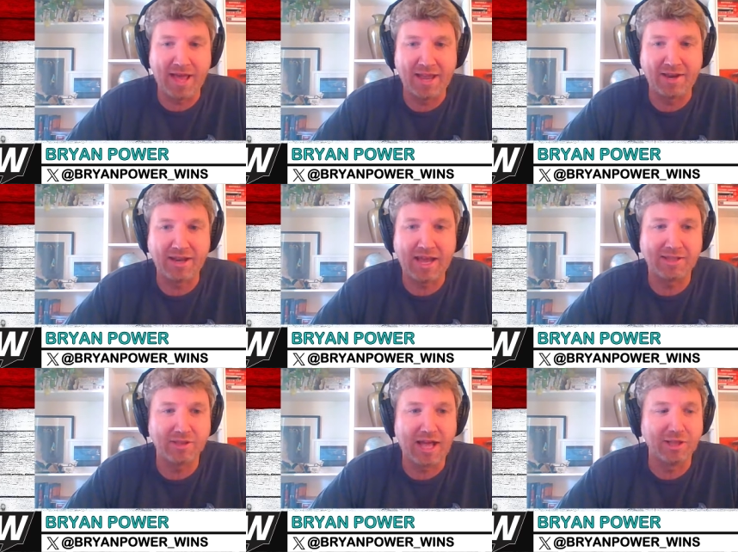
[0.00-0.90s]
And
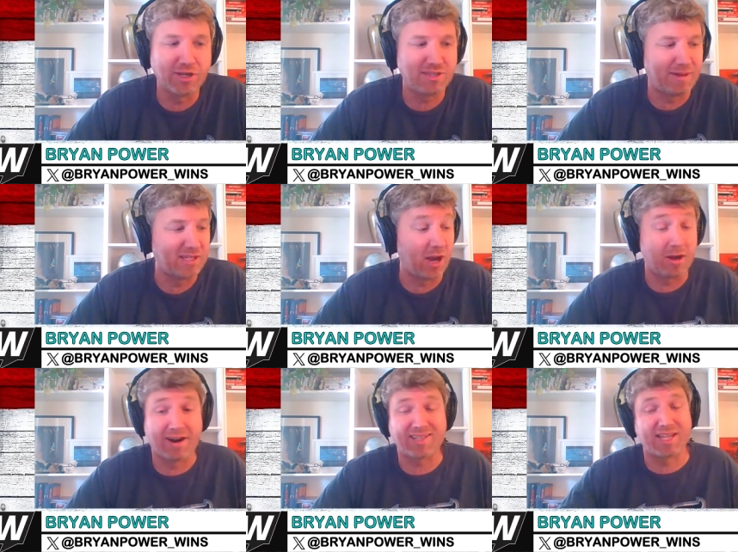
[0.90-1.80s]
I looked at my
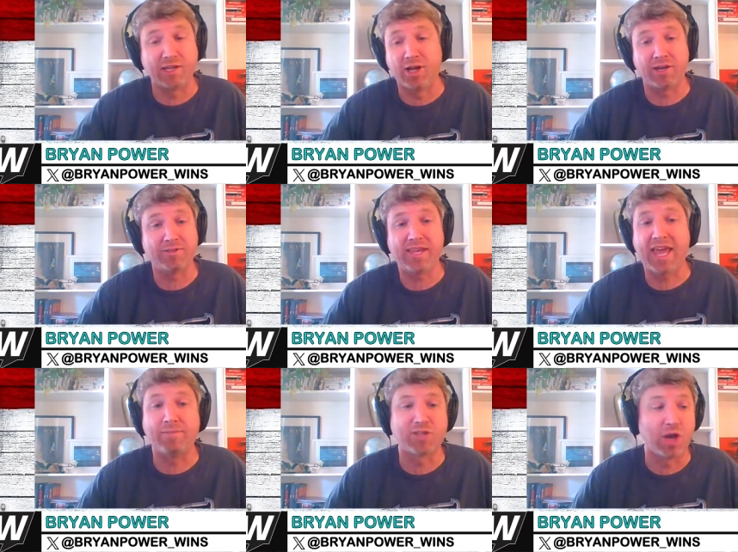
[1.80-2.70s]
daughter. I said, look, the
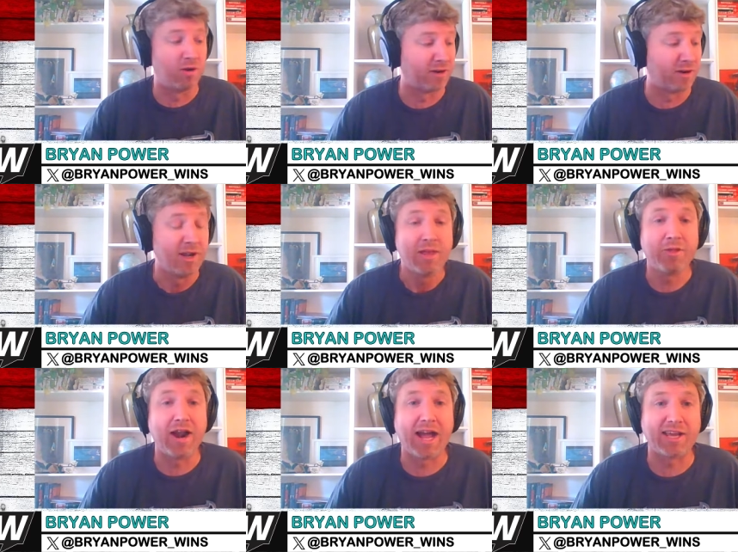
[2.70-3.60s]
game's over.
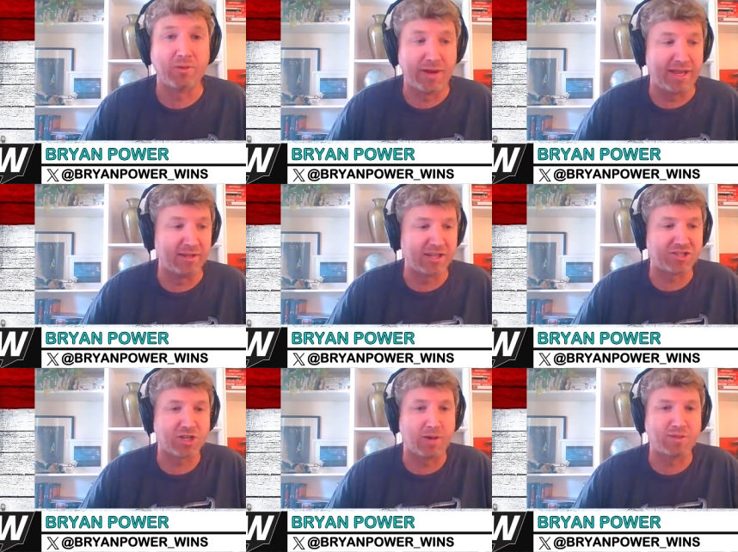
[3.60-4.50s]
They're not going to win. Let's
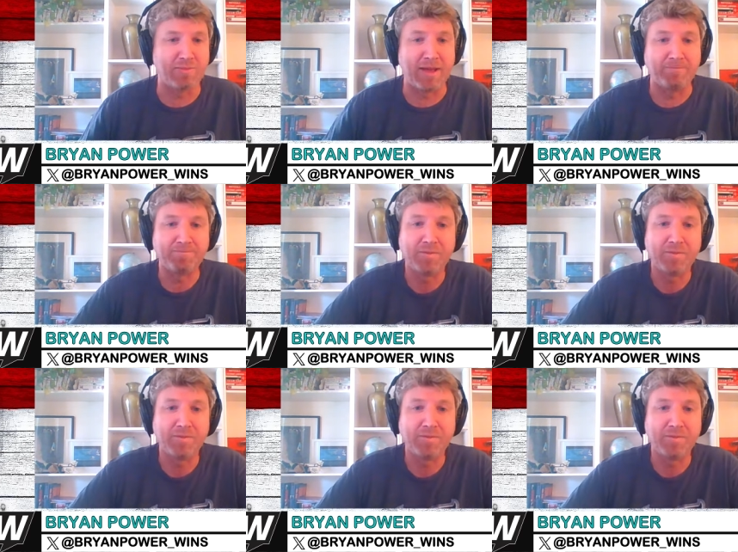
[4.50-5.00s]
just go up to bed.